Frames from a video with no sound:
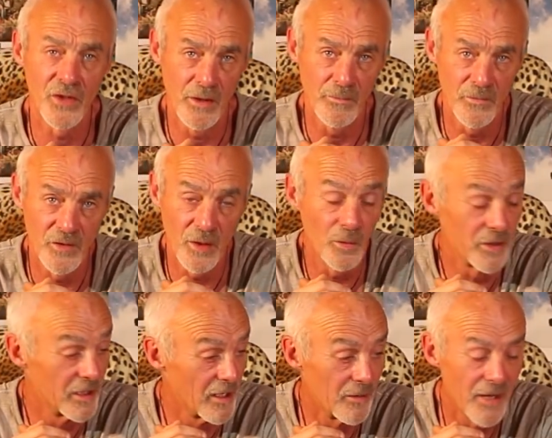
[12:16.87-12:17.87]
times. I
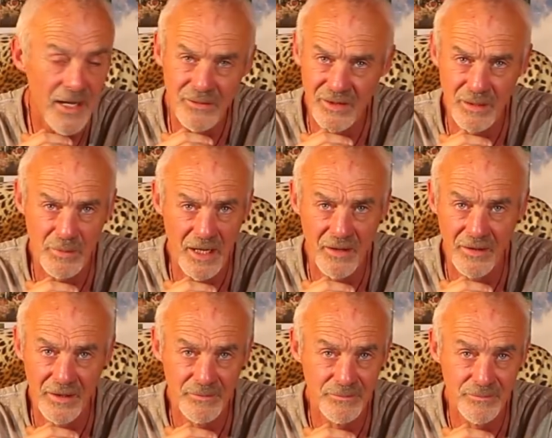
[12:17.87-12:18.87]
wouldn't have known anything
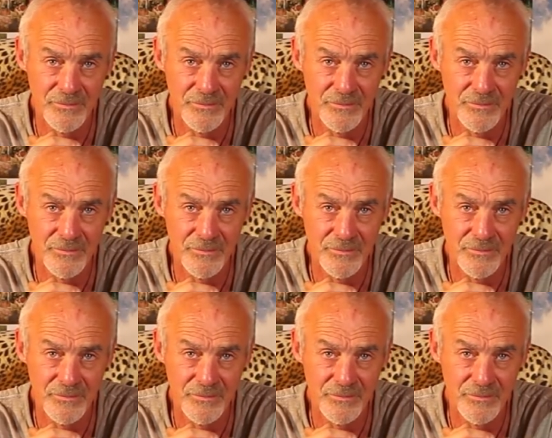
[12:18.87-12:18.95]
about it.